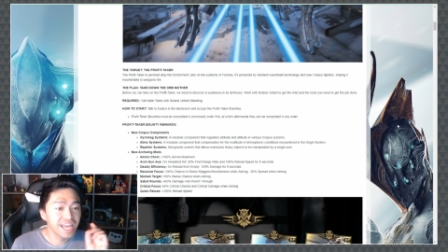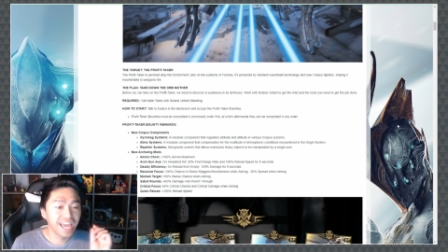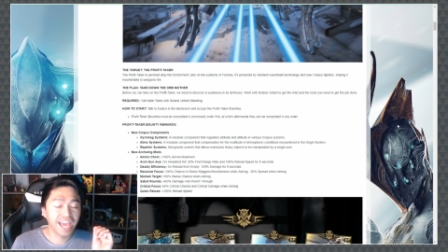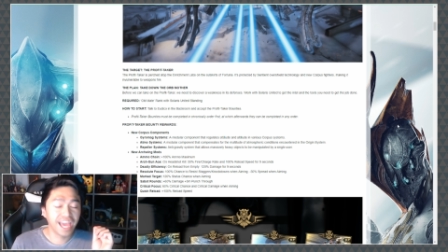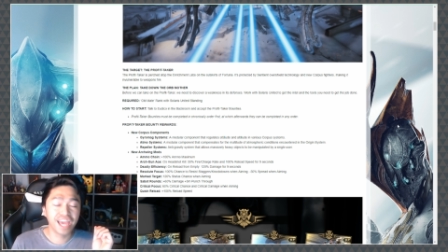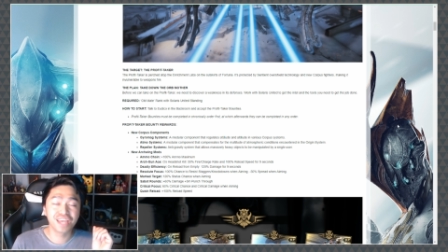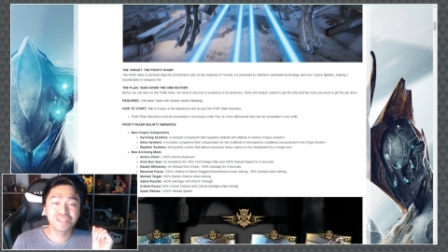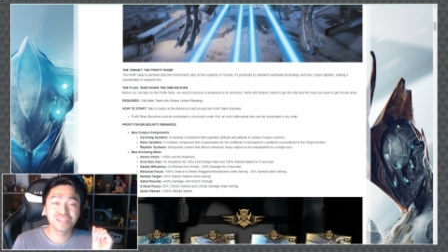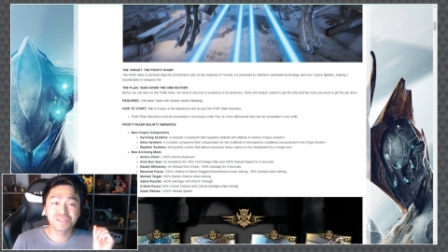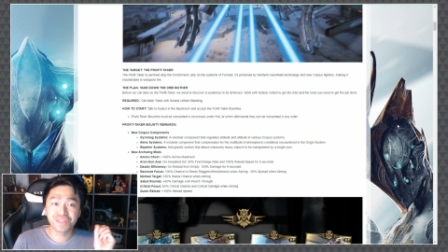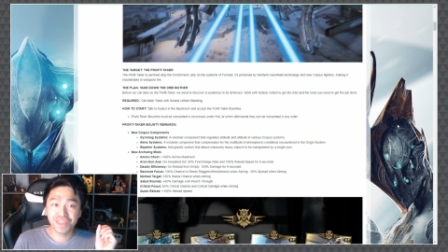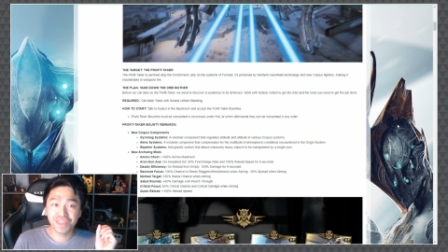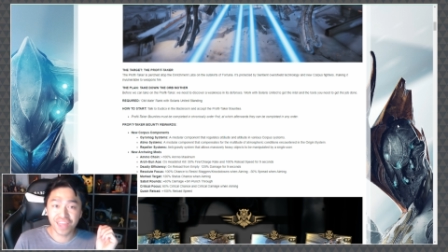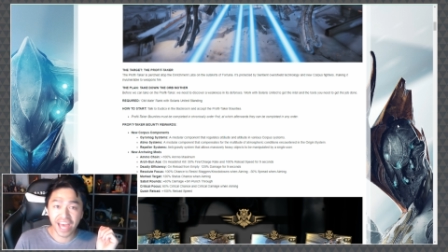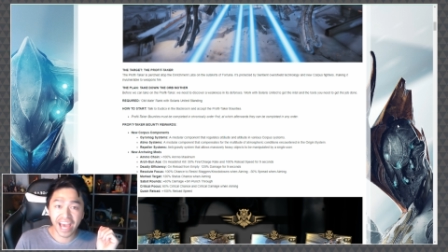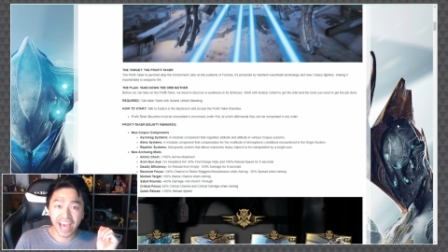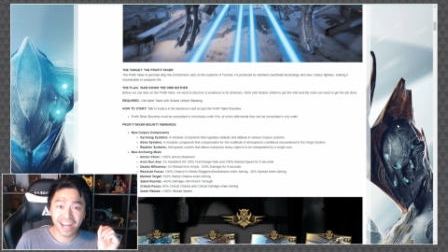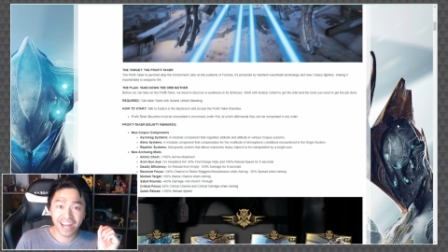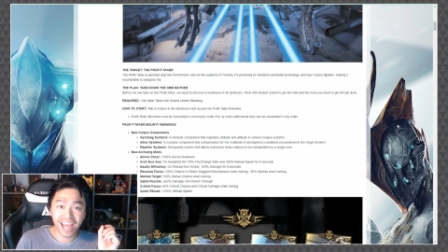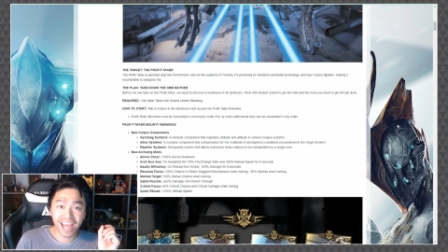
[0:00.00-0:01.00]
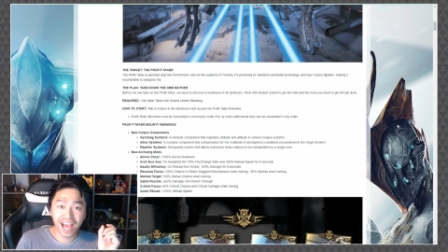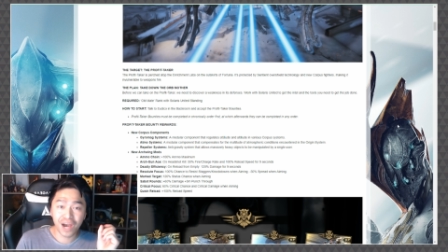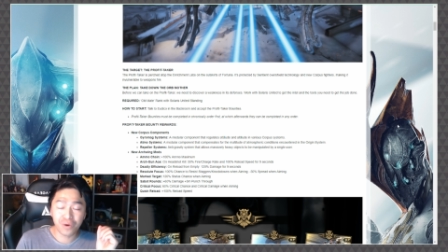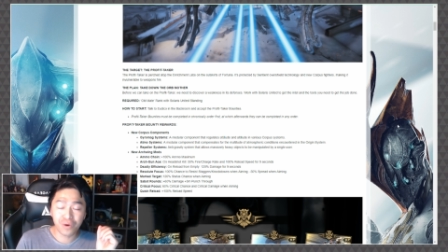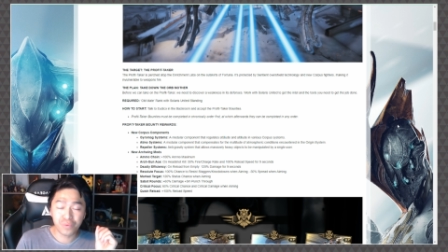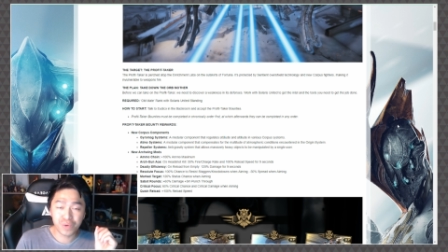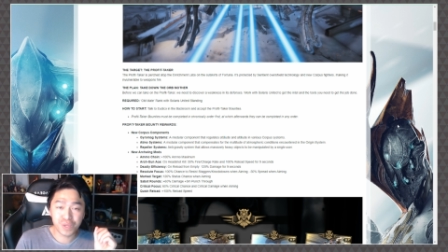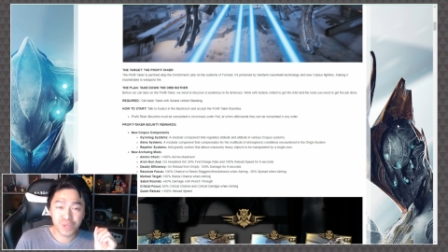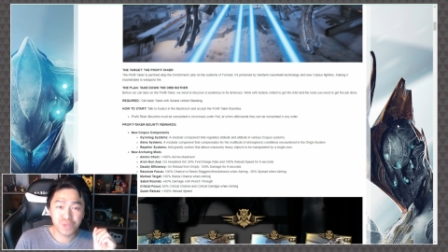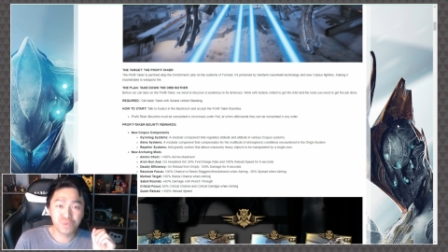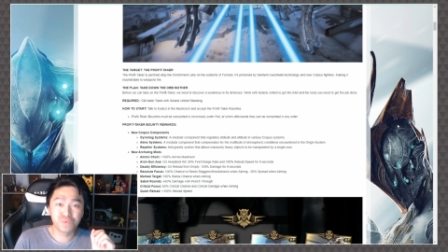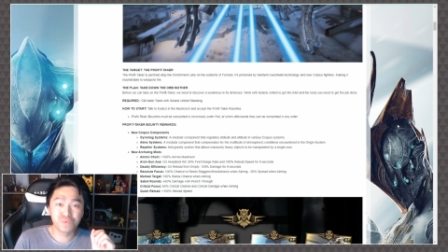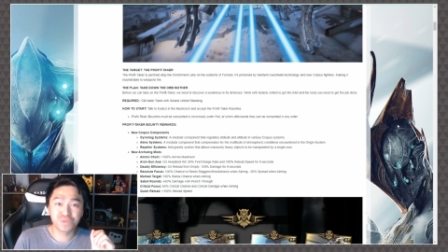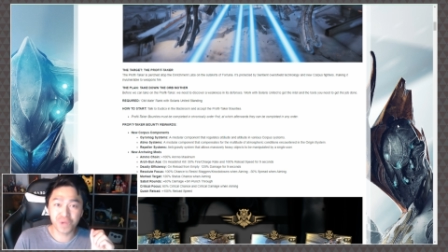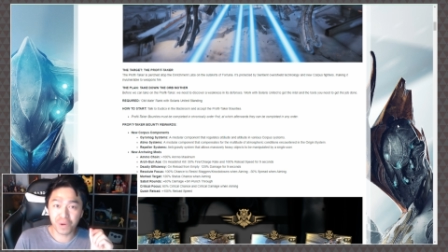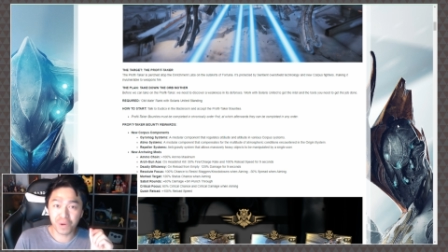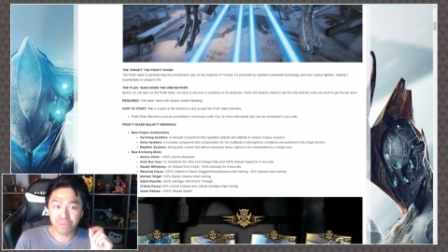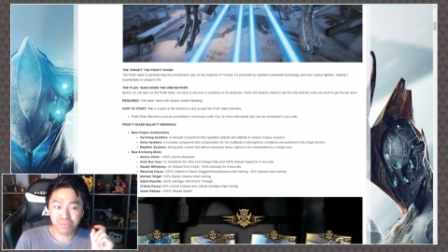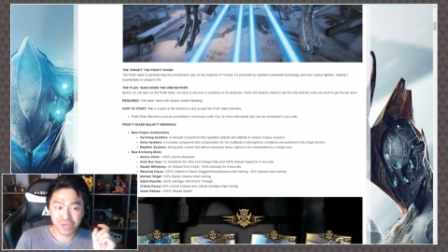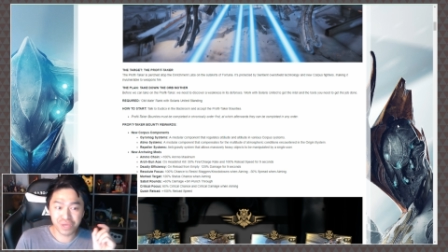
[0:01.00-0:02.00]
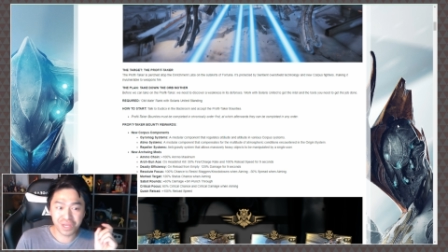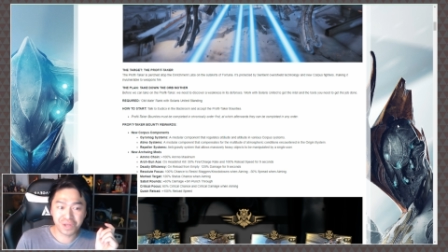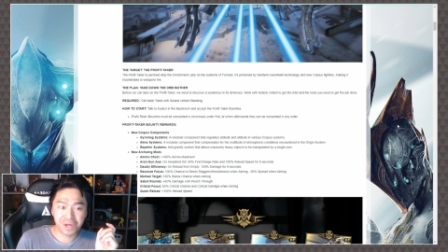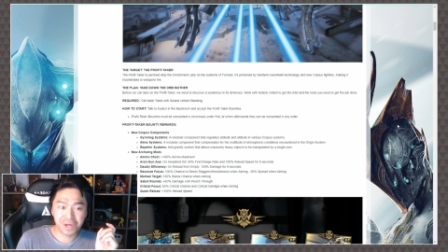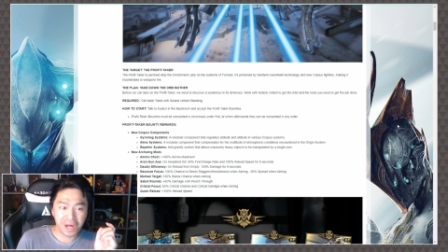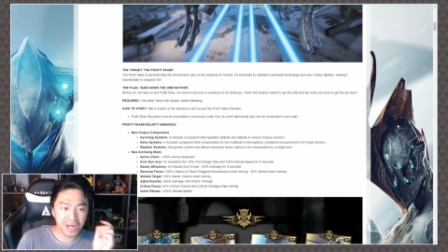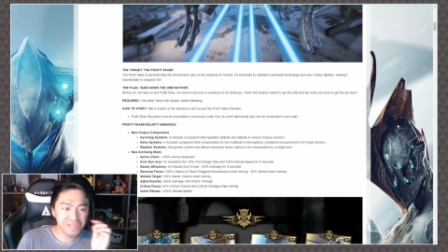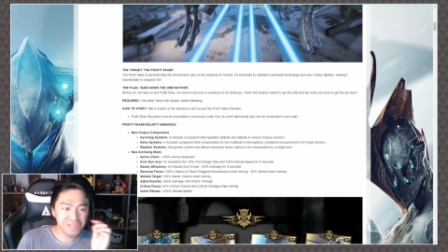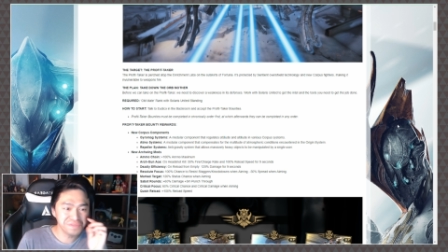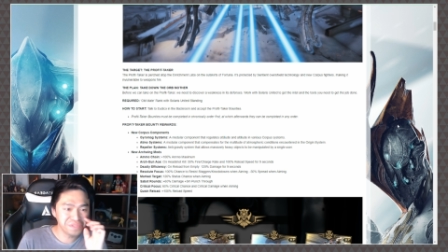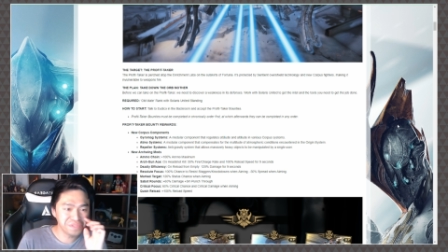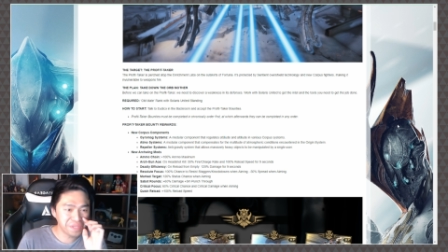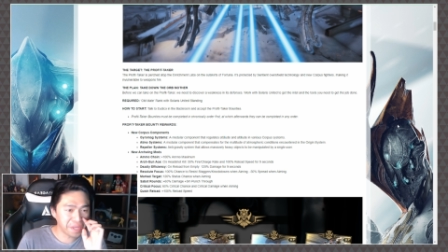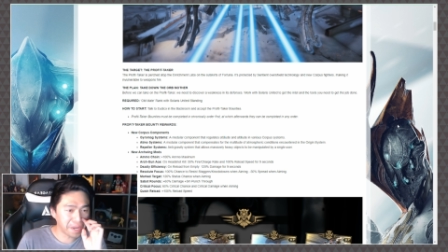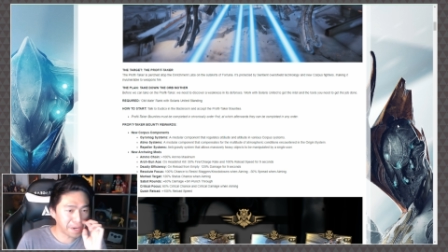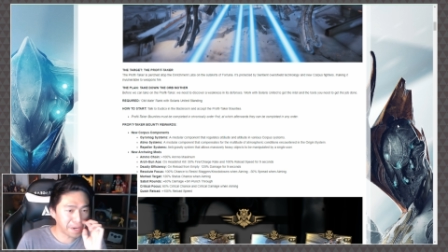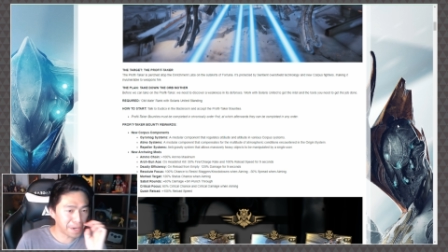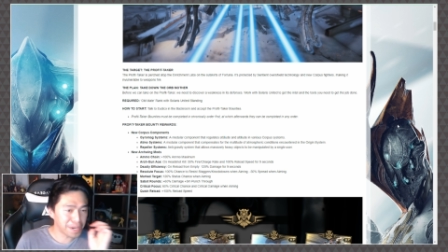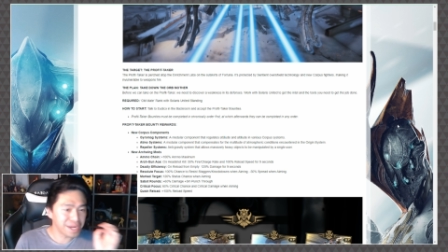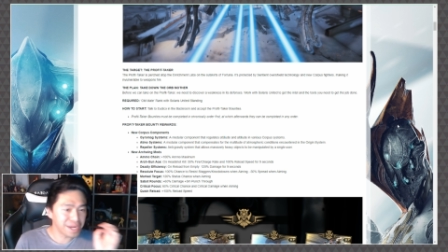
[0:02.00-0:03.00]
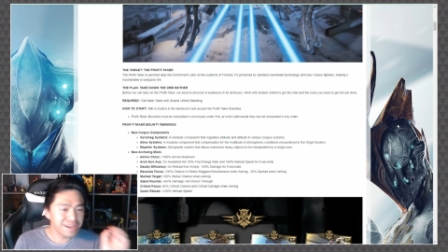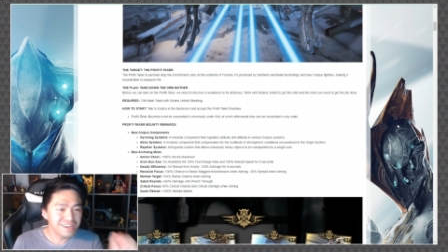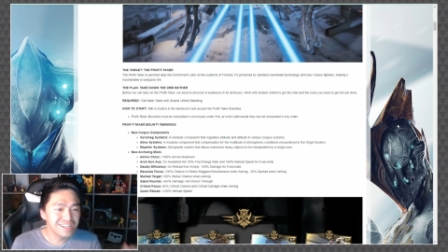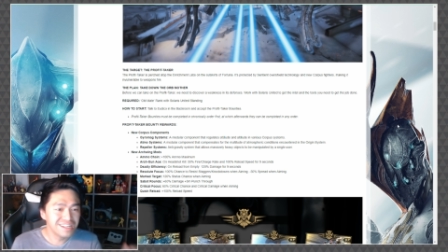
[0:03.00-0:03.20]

Is that how we use our big guns, Ari?